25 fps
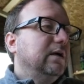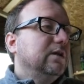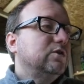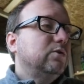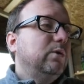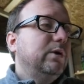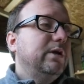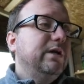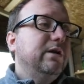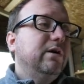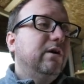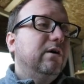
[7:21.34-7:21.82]

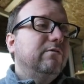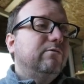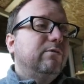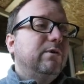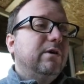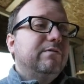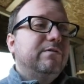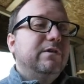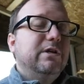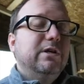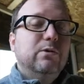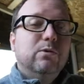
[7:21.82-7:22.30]
29th
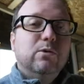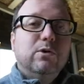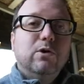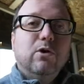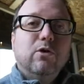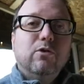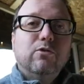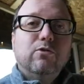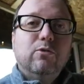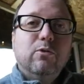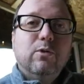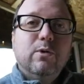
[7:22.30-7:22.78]
we have Neil
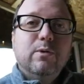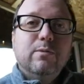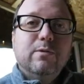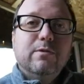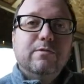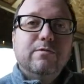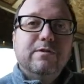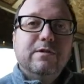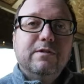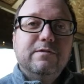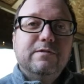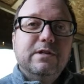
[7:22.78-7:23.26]
Conroy
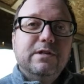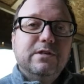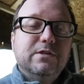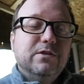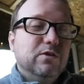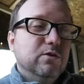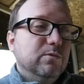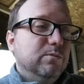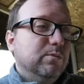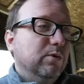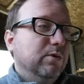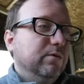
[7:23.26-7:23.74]
with
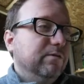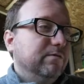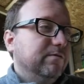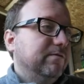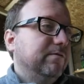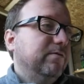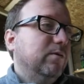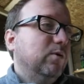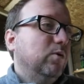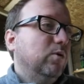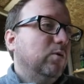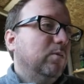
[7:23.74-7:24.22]

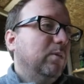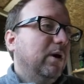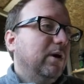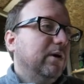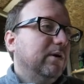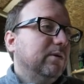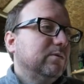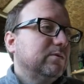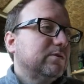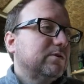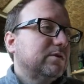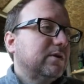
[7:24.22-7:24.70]
52.4
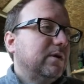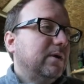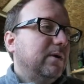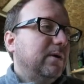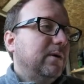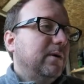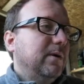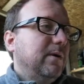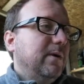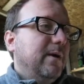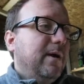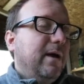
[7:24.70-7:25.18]
miles.
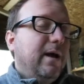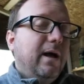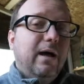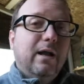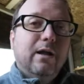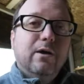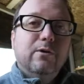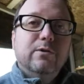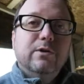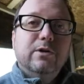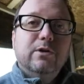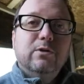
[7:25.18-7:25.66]

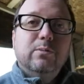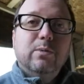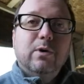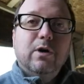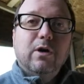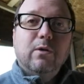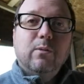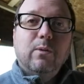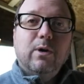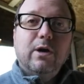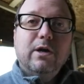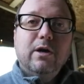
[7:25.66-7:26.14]
Hello Neil,
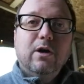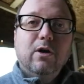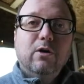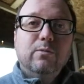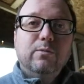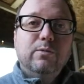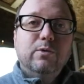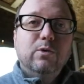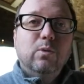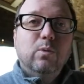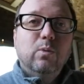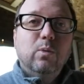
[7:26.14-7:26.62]
by the way,
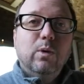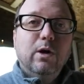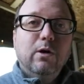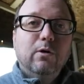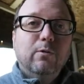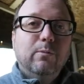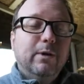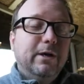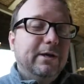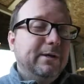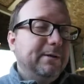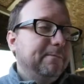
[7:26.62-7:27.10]
hope you're
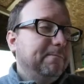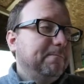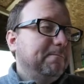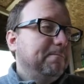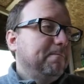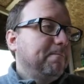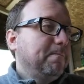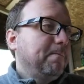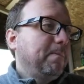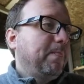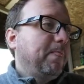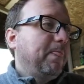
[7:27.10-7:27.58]
well, mate.
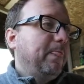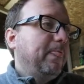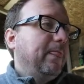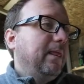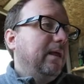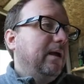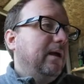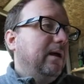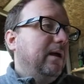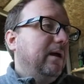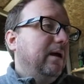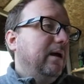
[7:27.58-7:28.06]

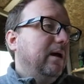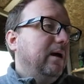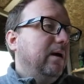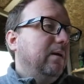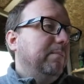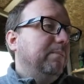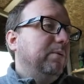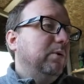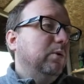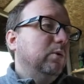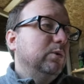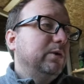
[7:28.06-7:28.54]

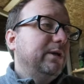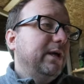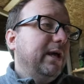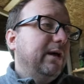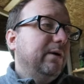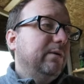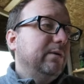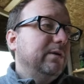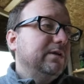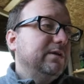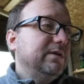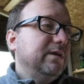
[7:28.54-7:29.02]
Paul
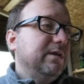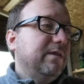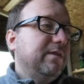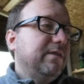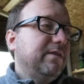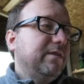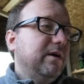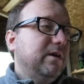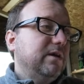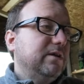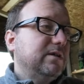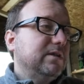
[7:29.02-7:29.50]
Downey's in
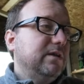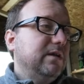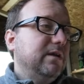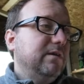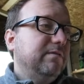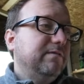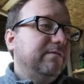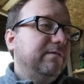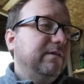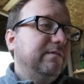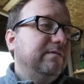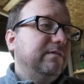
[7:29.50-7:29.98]

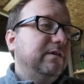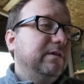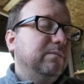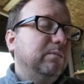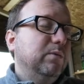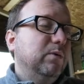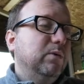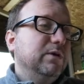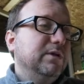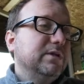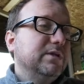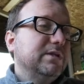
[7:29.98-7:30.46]
30th,
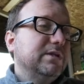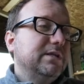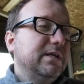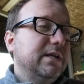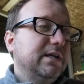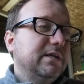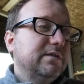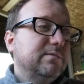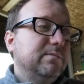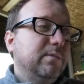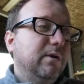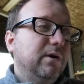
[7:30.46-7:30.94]

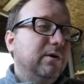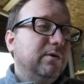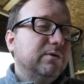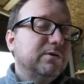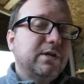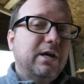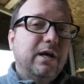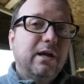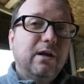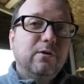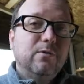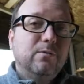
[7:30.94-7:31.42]
50.6
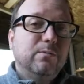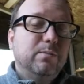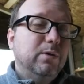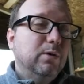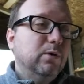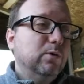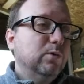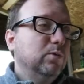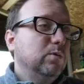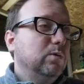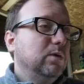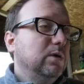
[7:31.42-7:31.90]
miles. Hello
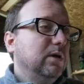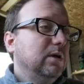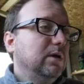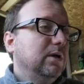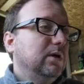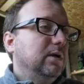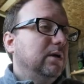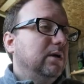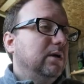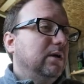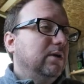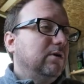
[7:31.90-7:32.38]
Paul,
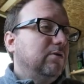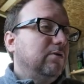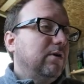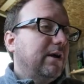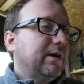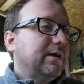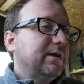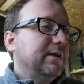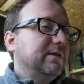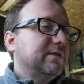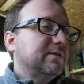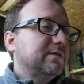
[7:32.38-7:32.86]

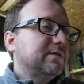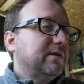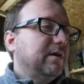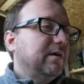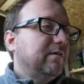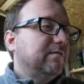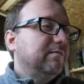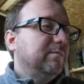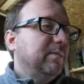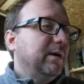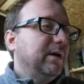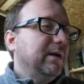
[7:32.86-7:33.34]
cracking
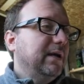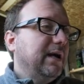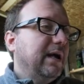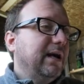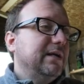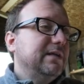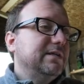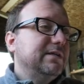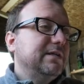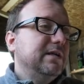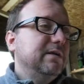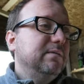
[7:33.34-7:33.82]
stuff, mate.
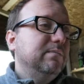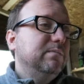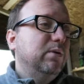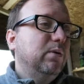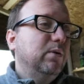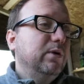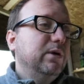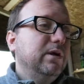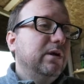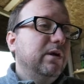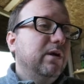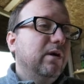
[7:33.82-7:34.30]

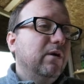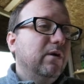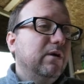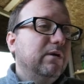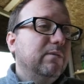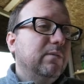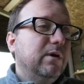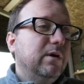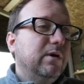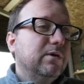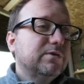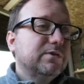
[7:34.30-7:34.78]

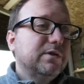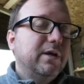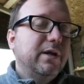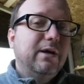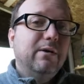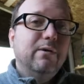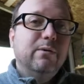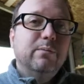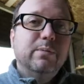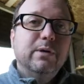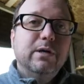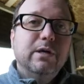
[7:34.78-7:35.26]
18.9 miles an
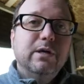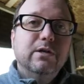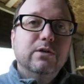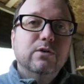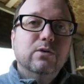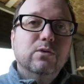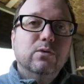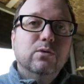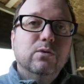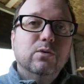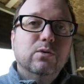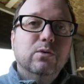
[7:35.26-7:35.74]
hour being
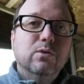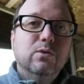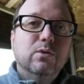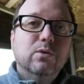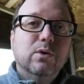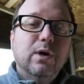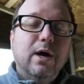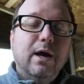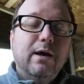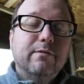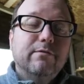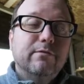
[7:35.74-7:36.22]

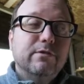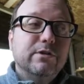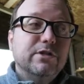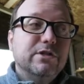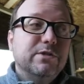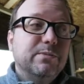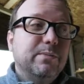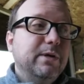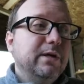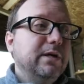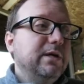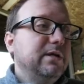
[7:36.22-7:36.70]
your
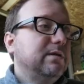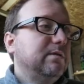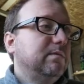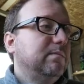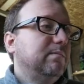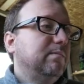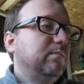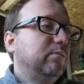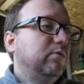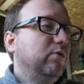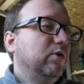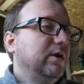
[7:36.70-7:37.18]
average speed.
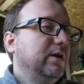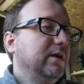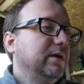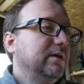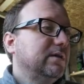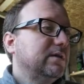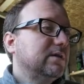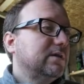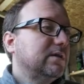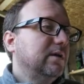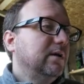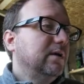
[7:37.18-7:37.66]

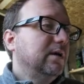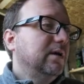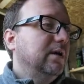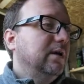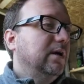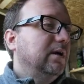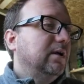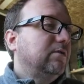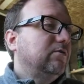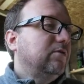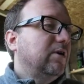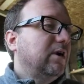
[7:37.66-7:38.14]
Brilliant.
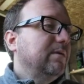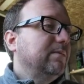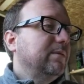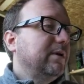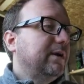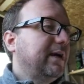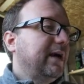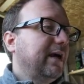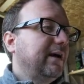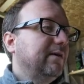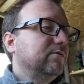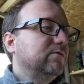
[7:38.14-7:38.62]
Graham
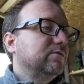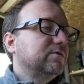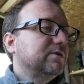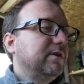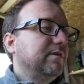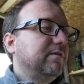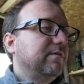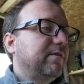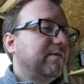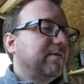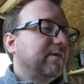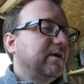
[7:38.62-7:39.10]
McCarroll's
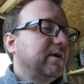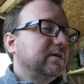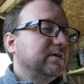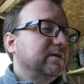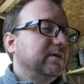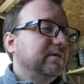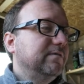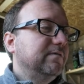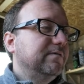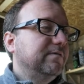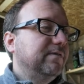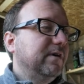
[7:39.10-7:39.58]
in
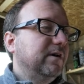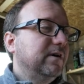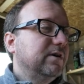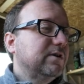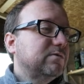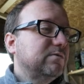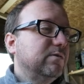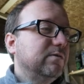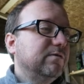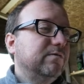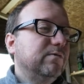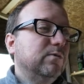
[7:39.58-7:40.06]

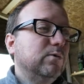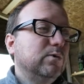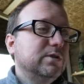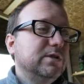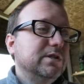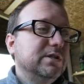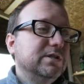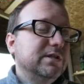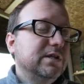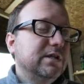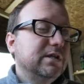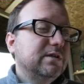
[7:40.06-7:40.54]
31st with
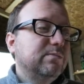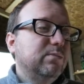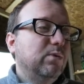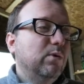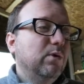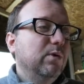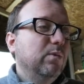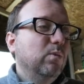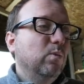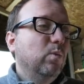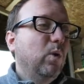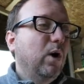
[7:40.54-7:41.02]

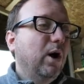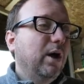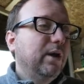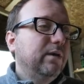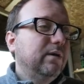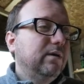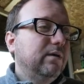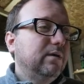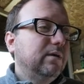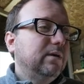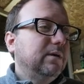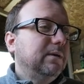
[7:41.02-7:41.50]

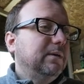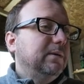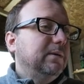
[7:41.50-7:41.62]
46.1.